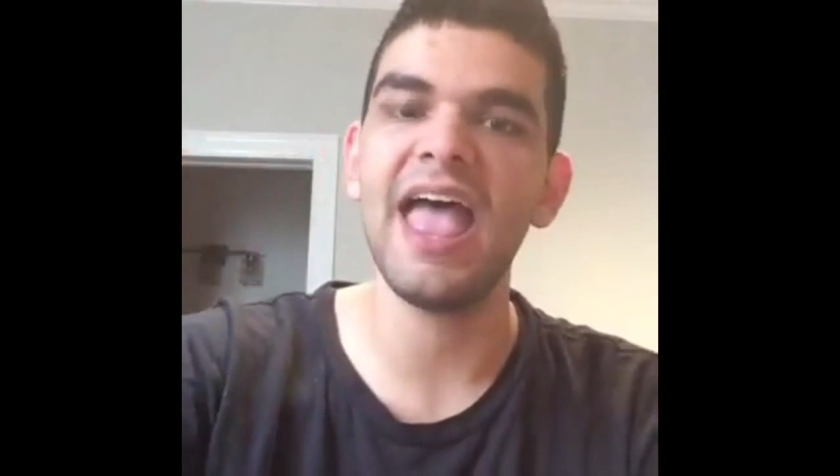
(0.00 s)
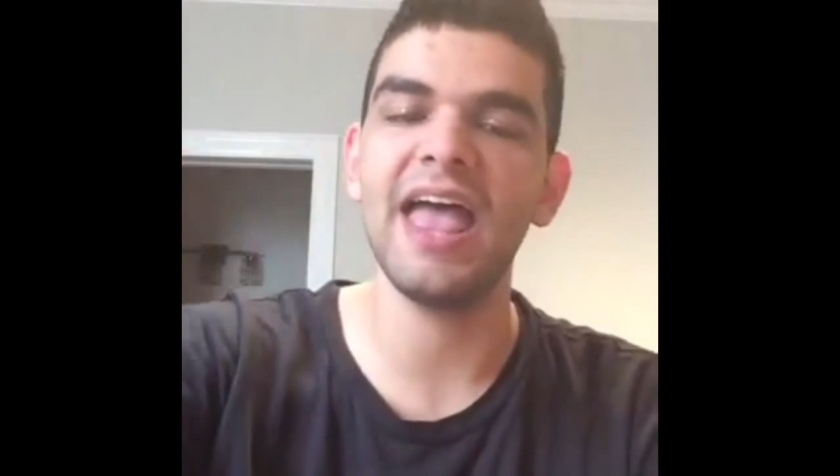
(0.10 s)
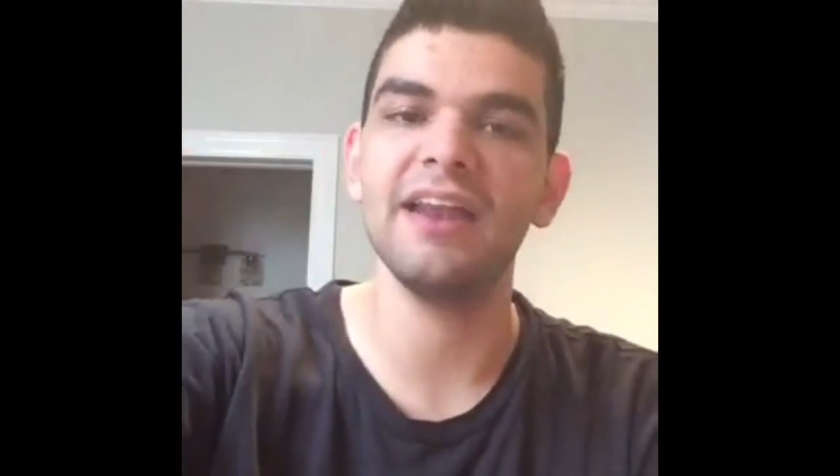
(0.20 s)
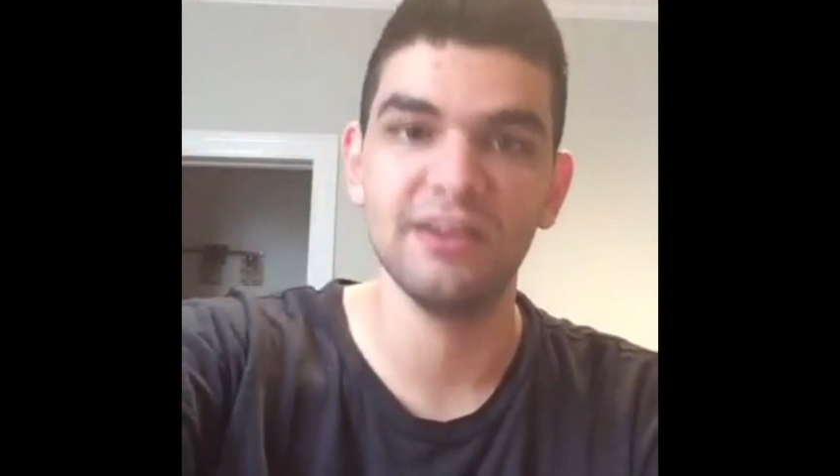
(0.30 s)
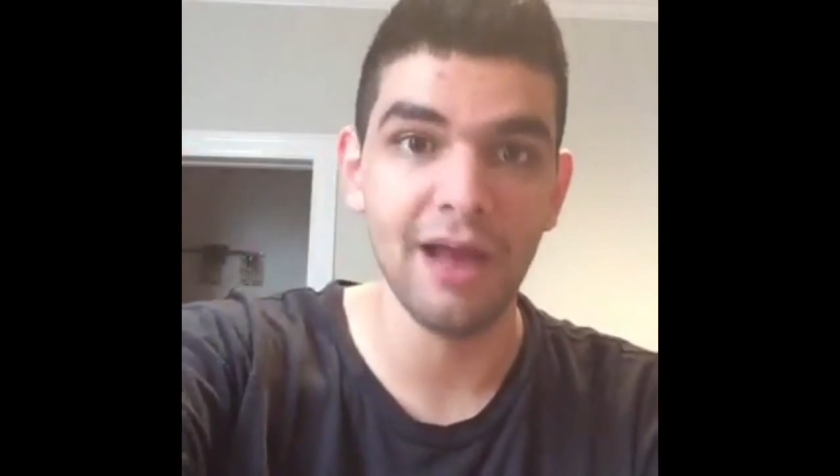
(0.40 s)

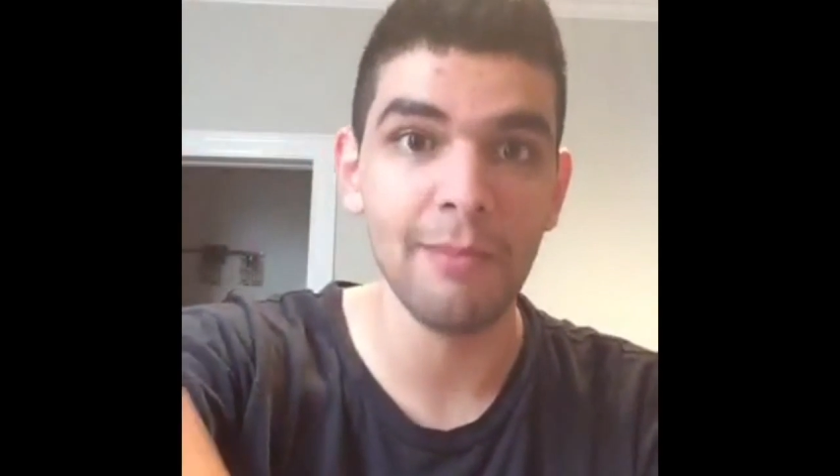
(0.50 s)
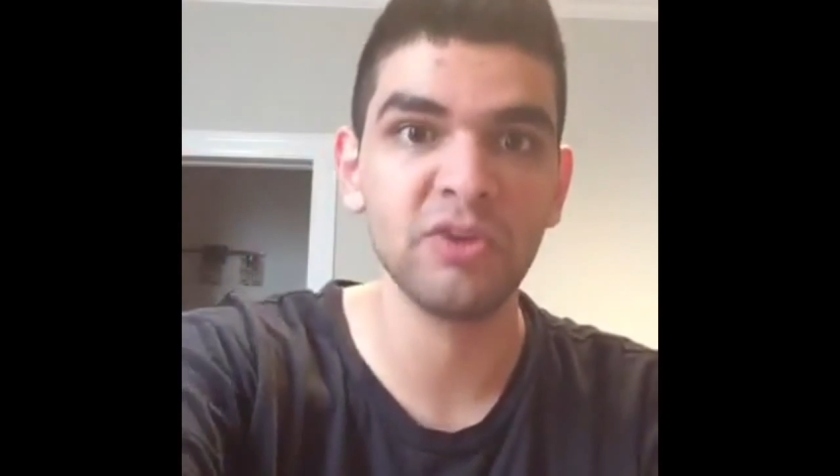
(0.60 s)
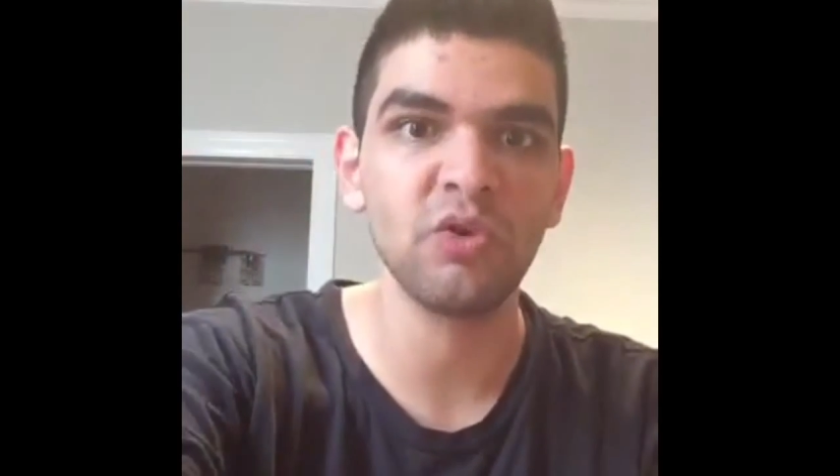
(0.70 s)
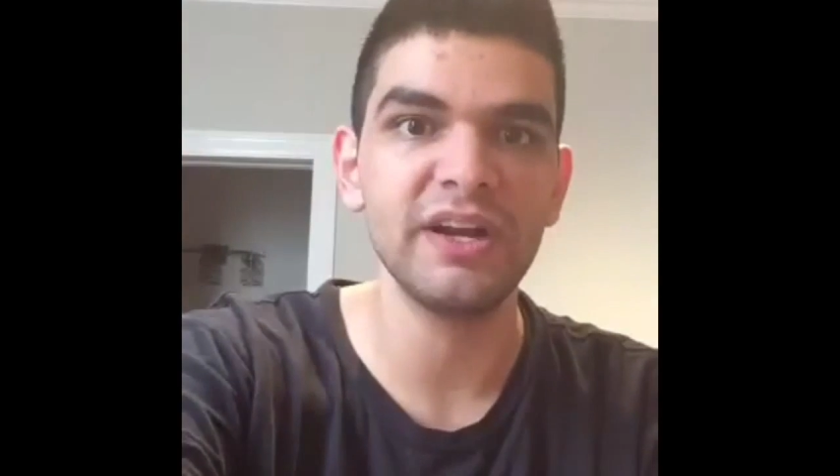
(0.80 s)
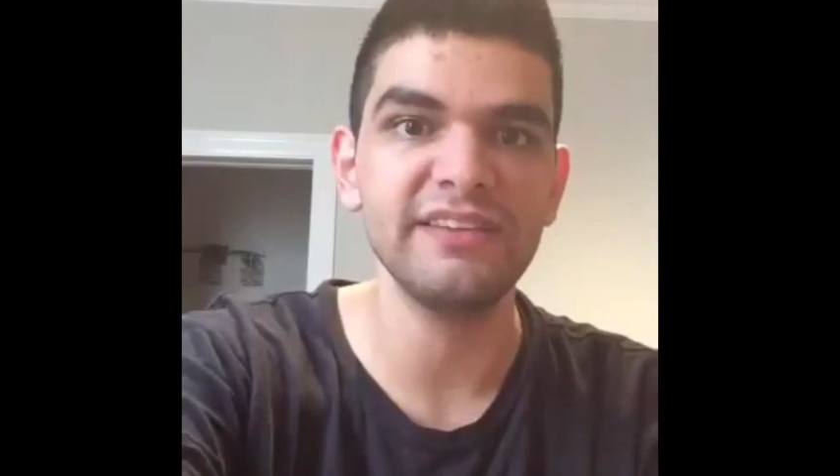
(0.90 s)
at
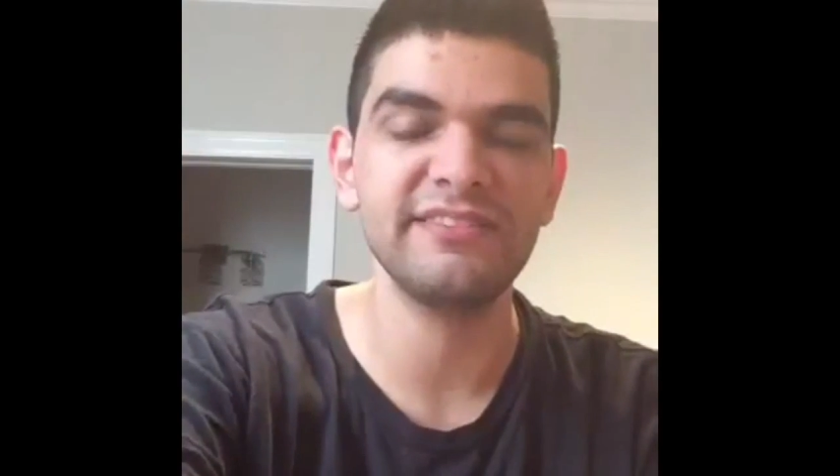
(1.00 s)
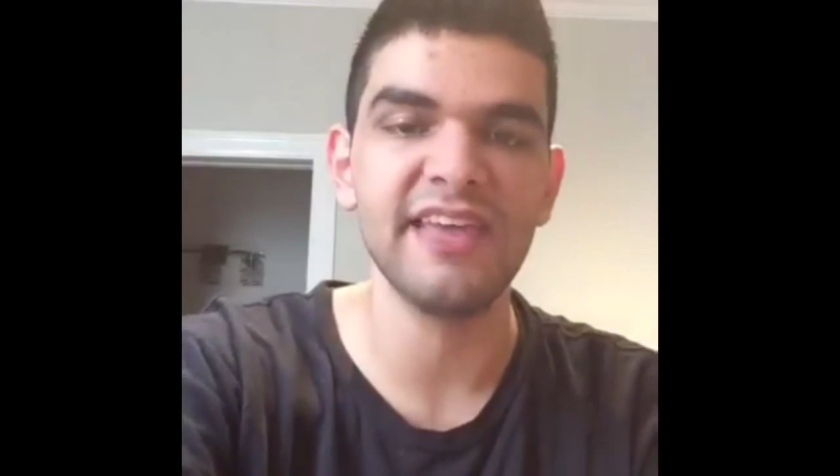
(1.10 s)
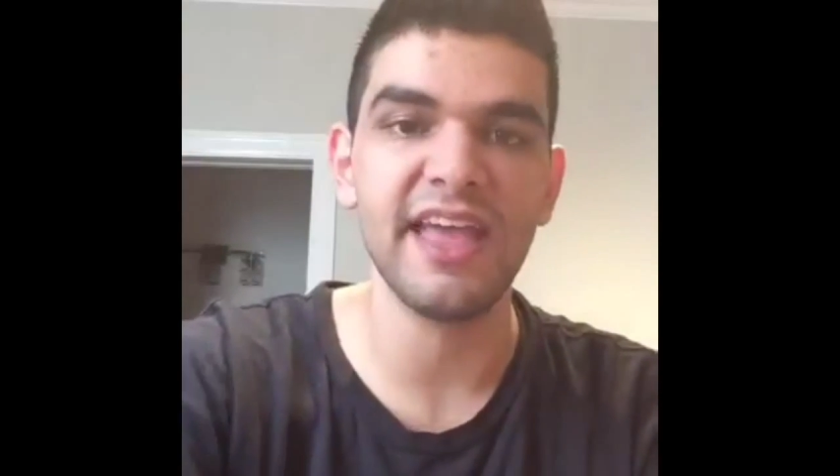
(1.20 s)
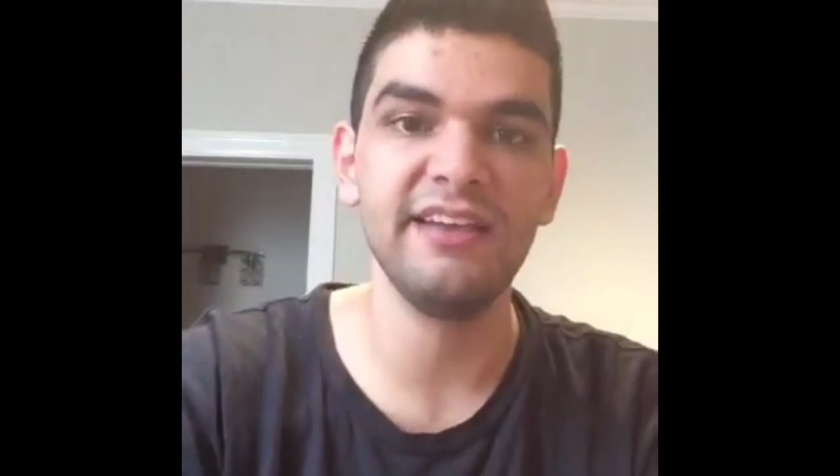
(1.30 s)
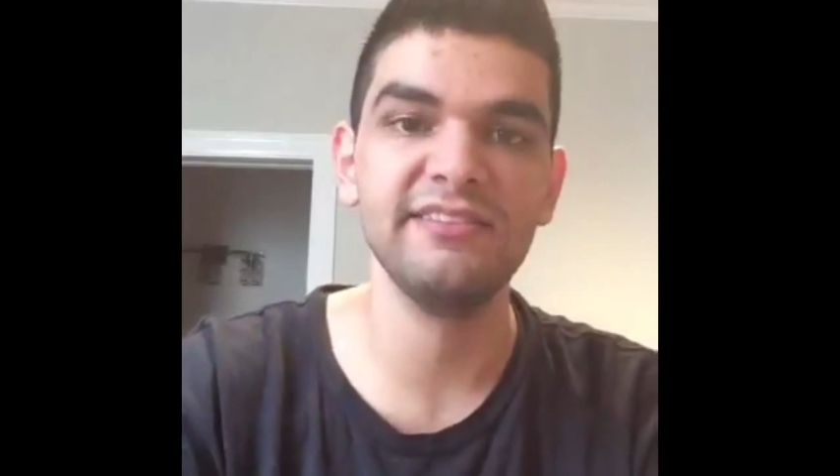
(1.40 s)
number
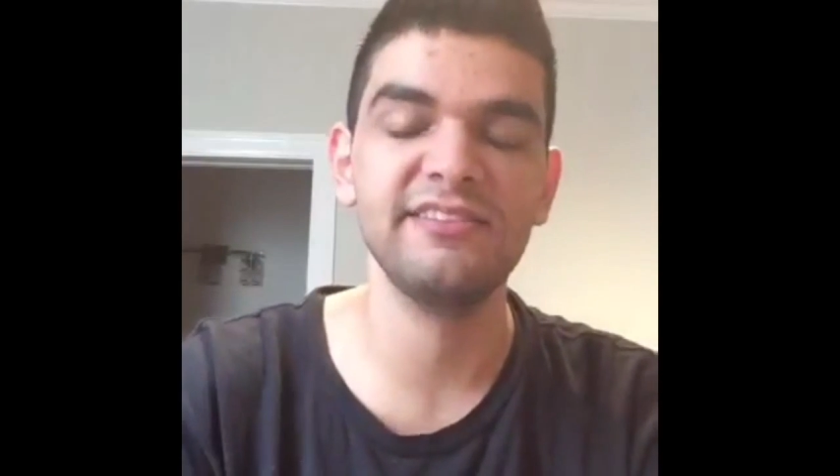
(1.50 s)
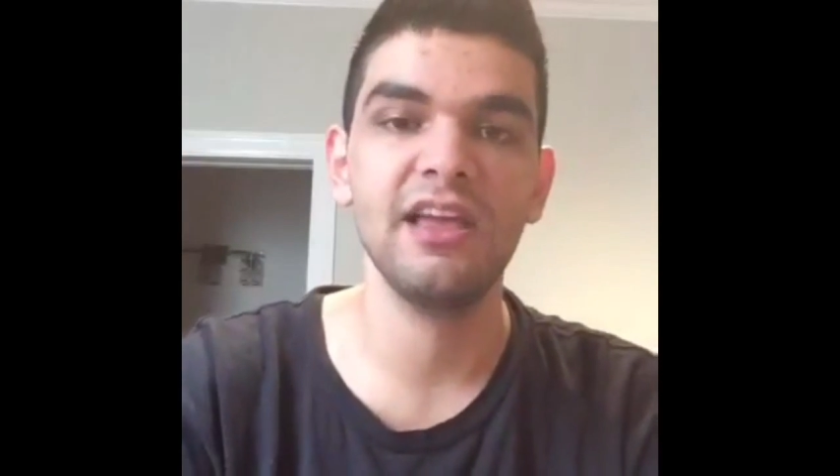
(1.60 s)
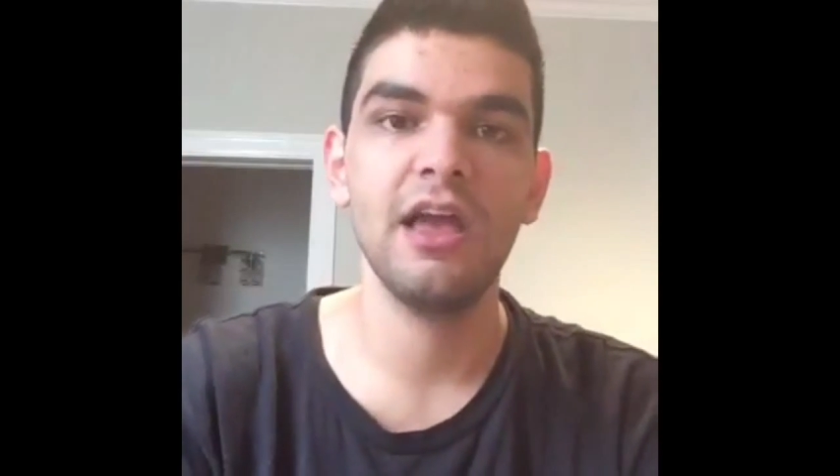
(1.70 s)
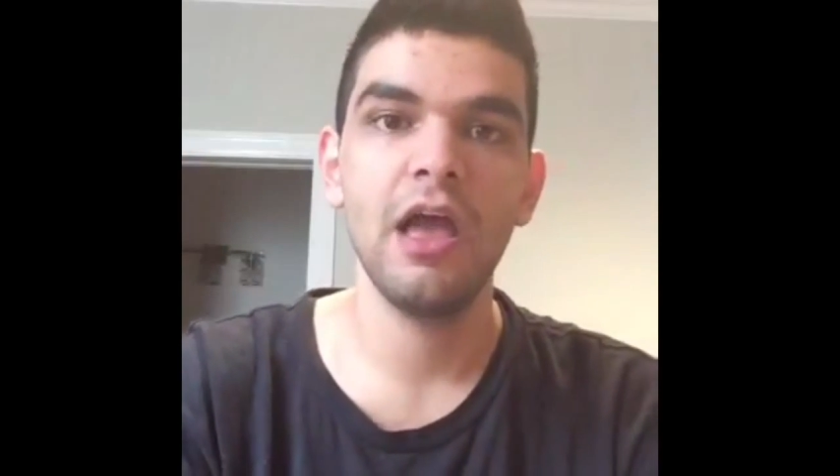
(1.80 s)
26